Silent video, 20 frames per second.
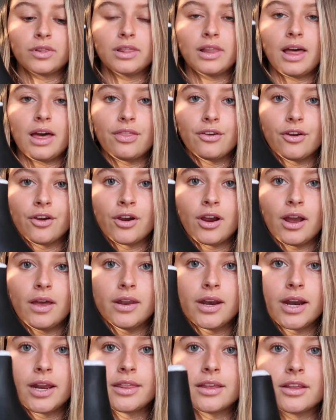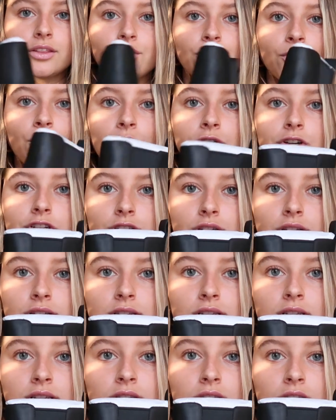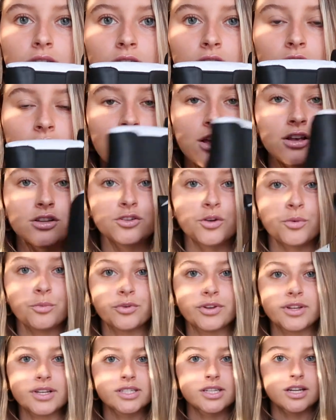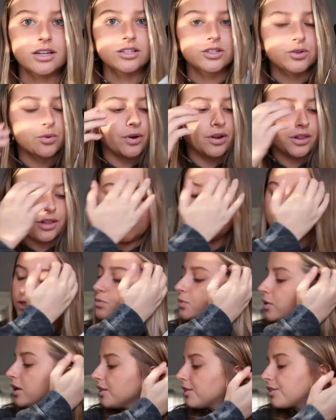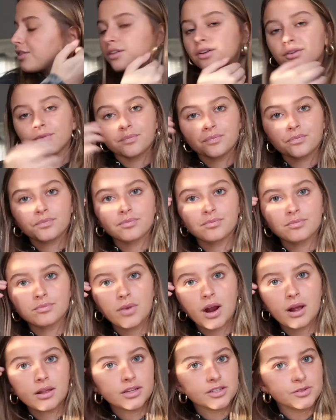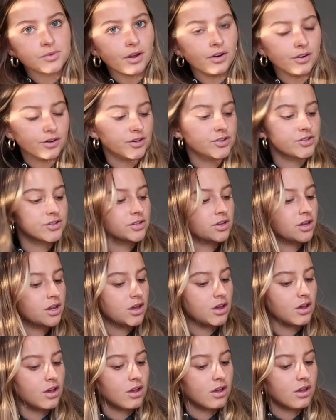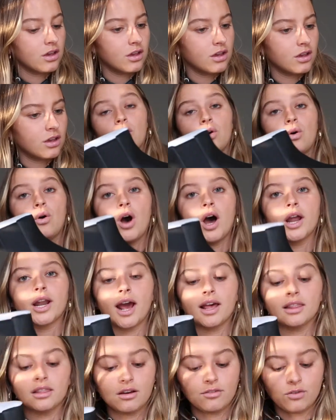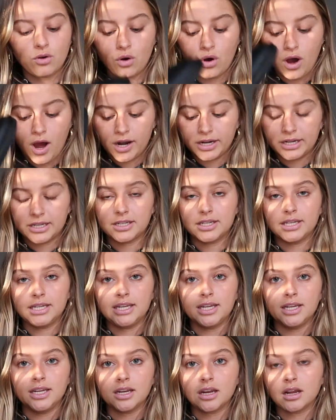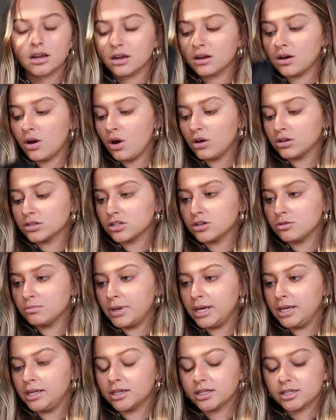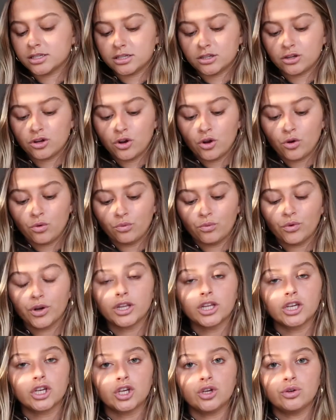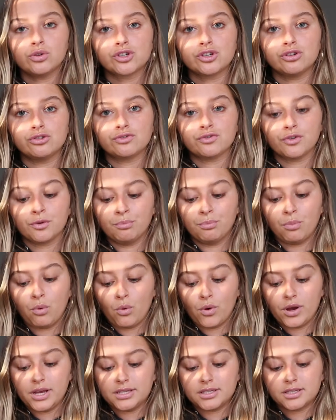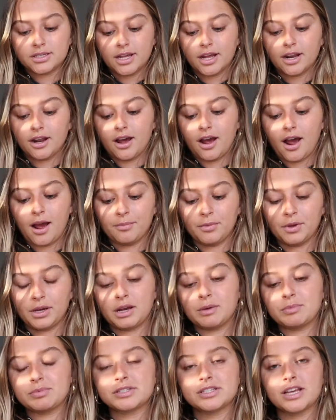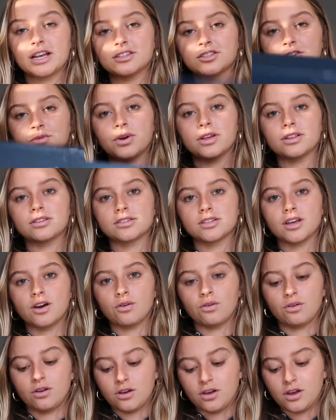leather and I think they're gorgeous. So I'm really excited to wear these with probably sweaters. Cole Haan, I love Cole Haan. He also makes really cute shoes for boys that I'm like obsessed with. So